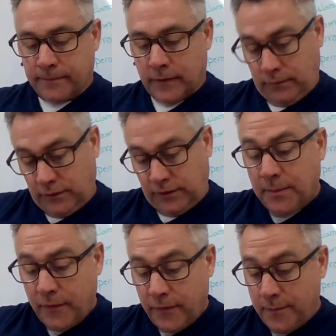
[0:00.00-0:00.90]
Well,
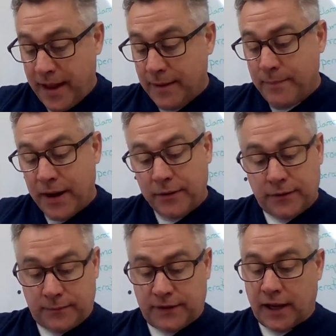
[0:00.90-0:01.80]
some of them may have bettered
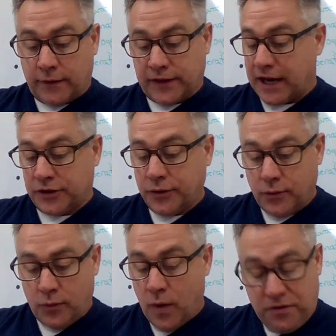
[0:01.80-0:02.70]
themselves, I
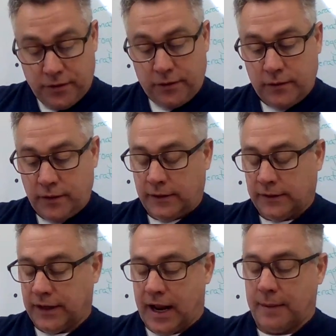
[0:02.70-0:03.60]
shouldn't wonder,
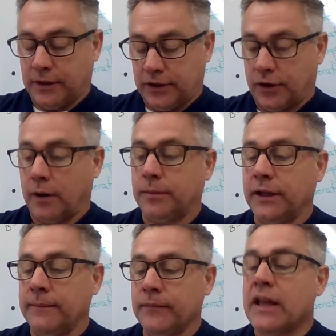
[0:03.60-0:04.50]
said Homily
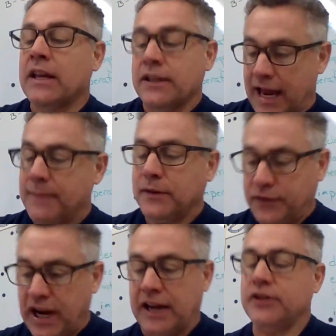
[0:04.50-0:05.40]
sharply. Times have
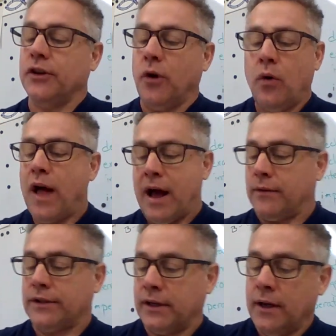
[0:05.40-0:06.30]
changed in the whole
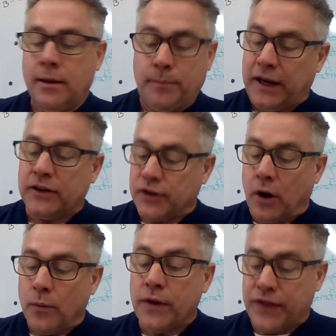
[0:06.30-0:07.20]
house. Pickings
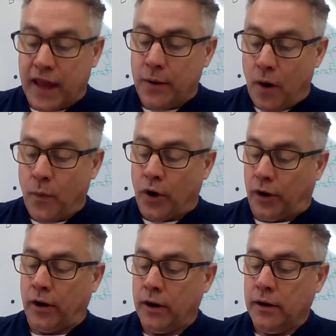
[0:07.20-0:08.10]
aren't what they
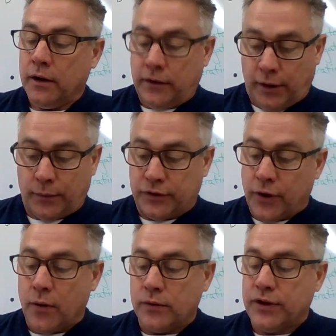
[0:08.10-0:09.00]
were. There was
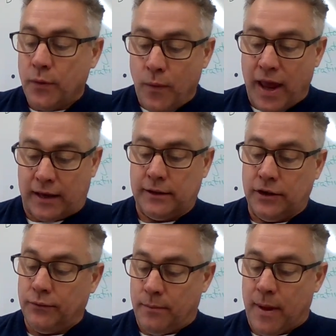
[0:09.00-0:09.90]
those that went,
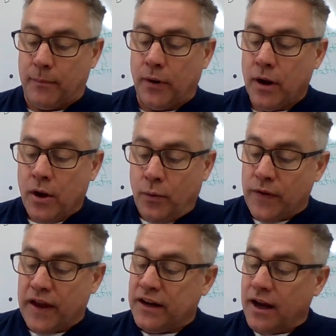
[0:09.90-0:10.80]
you remember, when
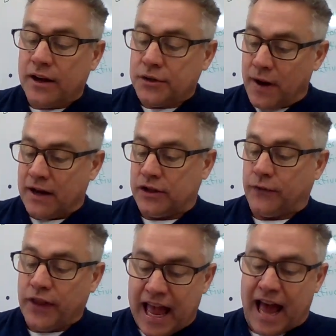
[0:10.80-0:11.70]
they dug a trench for
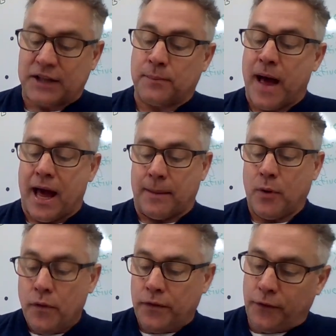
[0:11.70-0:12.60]
the gas pipe,
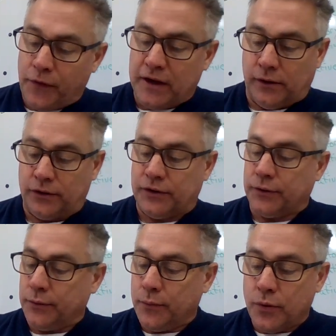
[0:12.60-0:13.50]
over the fields and
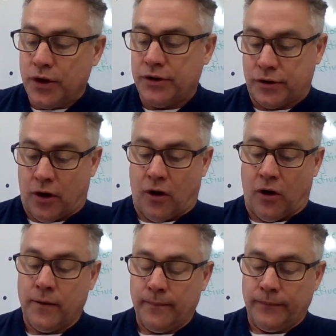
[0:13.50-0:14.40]
through the wood and
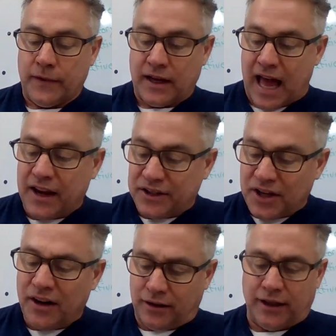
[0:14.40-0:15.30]
all. A kind of
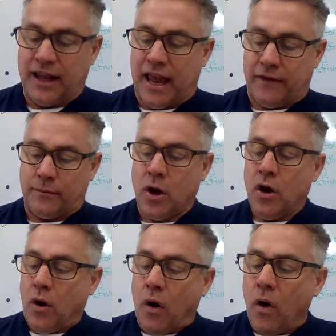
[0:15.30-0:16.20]
tunnel it gave them,
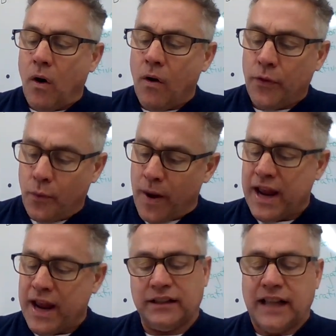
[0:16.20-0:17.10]
all the
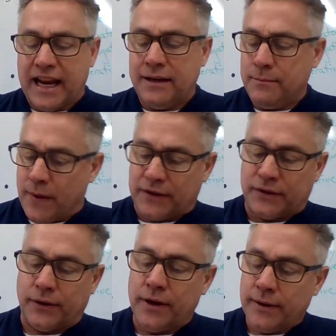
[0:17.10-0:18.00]
way to Leighton
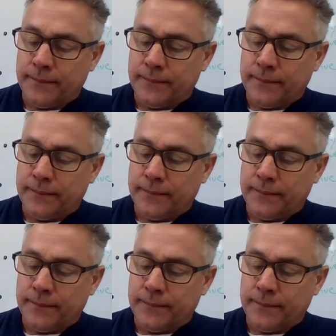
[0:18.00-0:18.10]
Buzzard.